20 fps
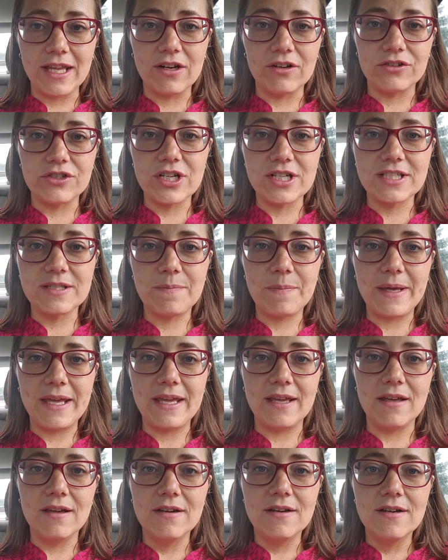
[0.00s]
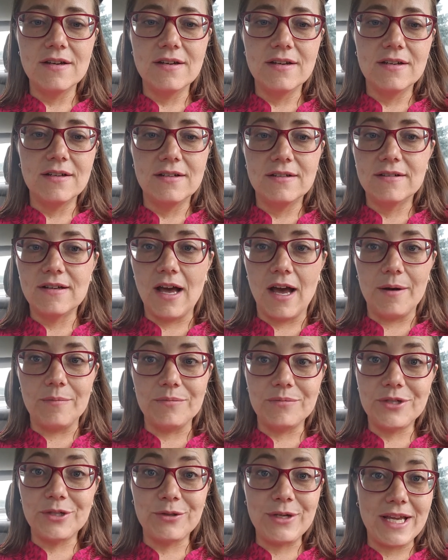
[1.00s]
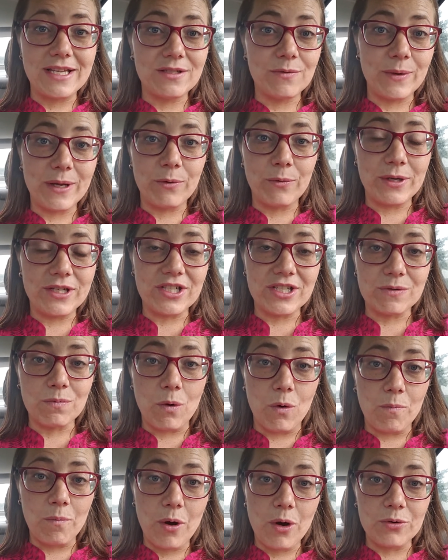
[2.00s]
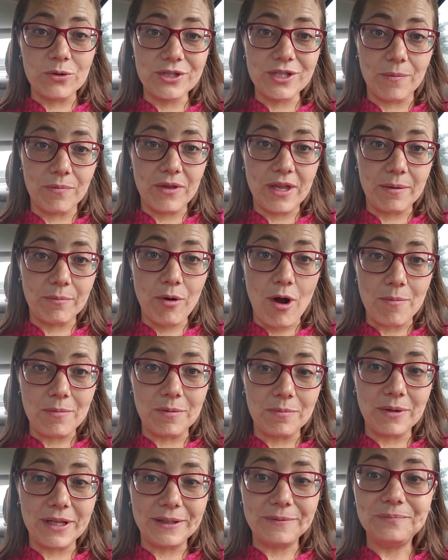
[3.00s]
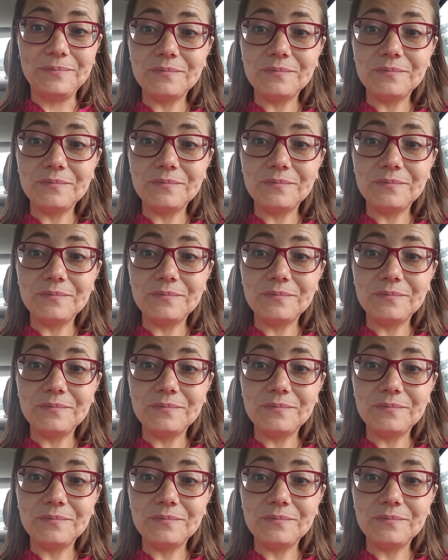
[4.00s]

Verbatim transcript: It'll just be um, two days a week. We just won't post something probably.